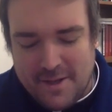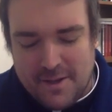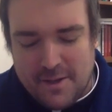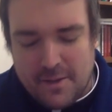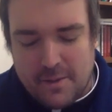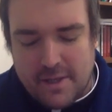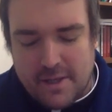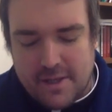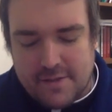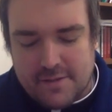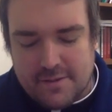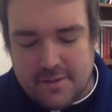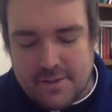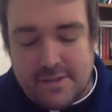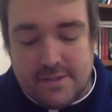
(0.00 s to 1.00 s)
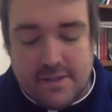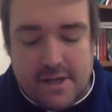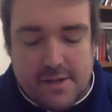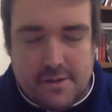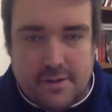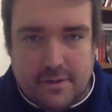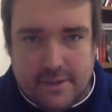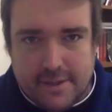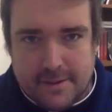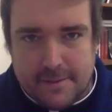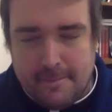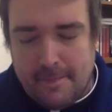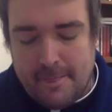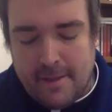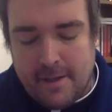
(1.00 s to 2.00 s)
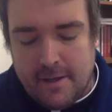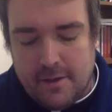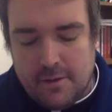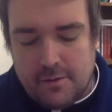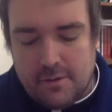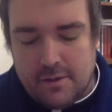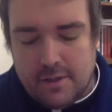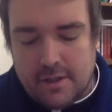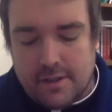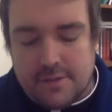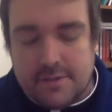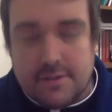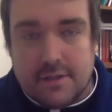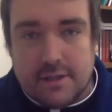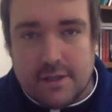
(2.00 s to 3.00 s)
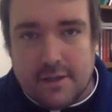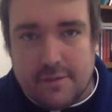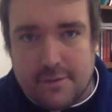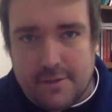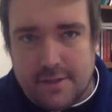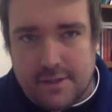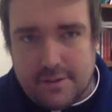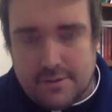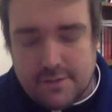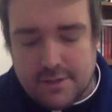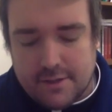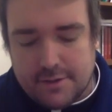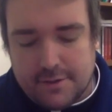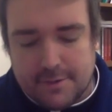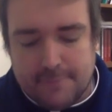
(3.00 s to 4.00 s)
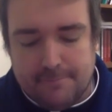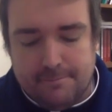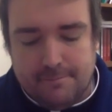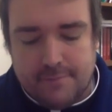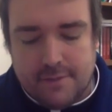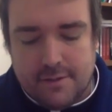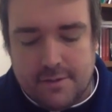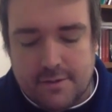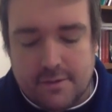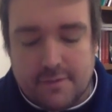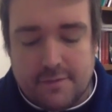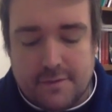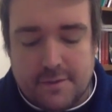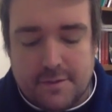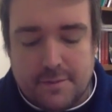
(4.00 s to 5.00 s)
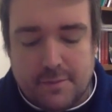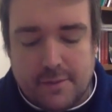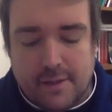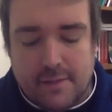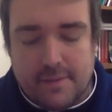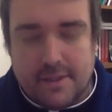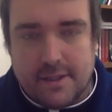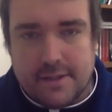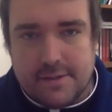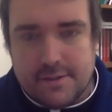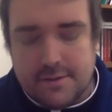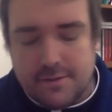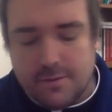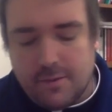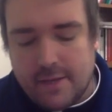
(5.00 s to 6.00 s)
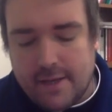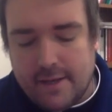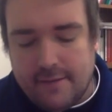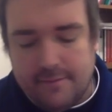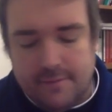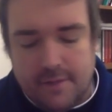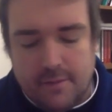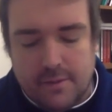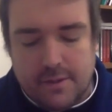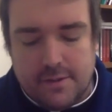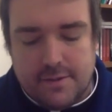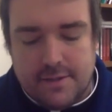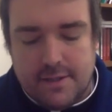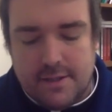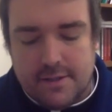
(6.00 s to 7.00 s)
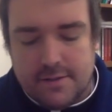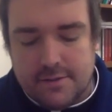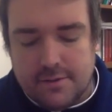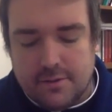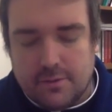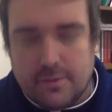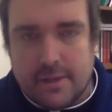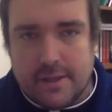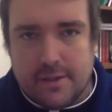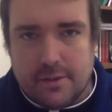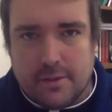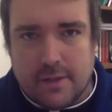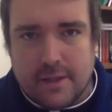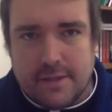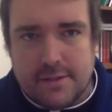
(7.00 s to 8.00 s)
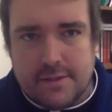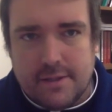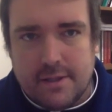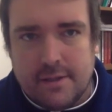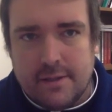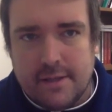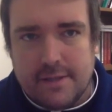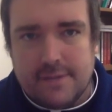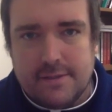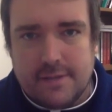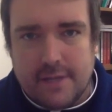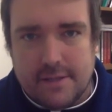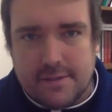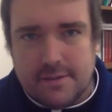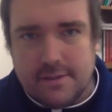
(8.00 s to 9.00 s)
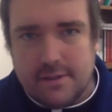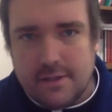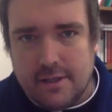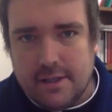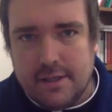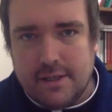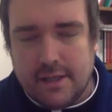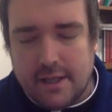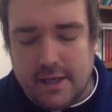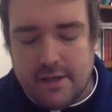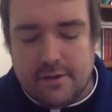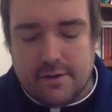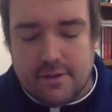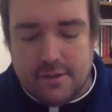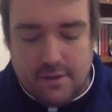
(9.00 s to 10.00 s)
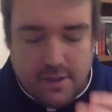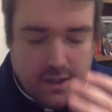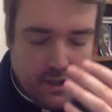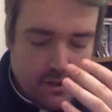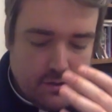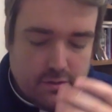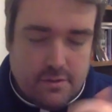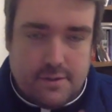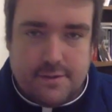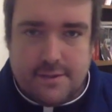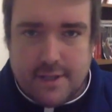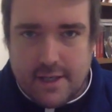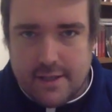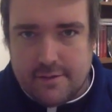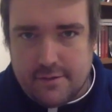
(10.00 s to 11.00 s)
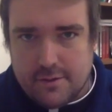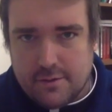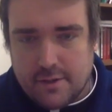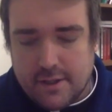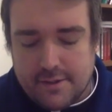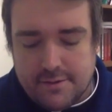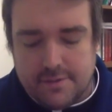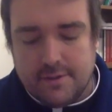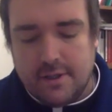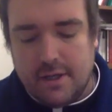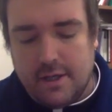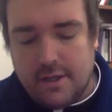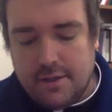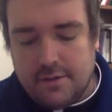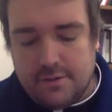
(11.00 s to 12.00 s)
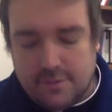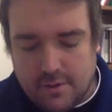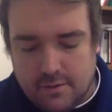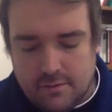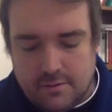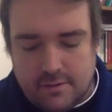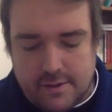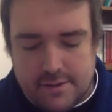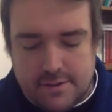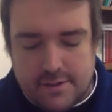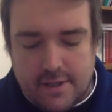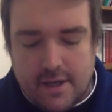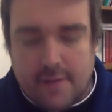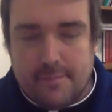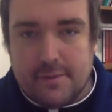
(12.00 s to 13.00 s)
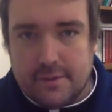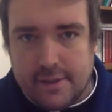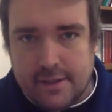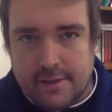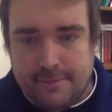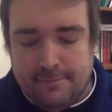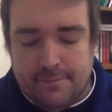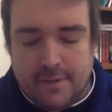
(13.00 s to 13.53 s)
Okay, so let's say you're the leader. You're going to start off with the introduction. So the first prayer begins this way, and when you see this little red cross there, that's an indicator to do the sign of the cross. So let's say I'm the leader.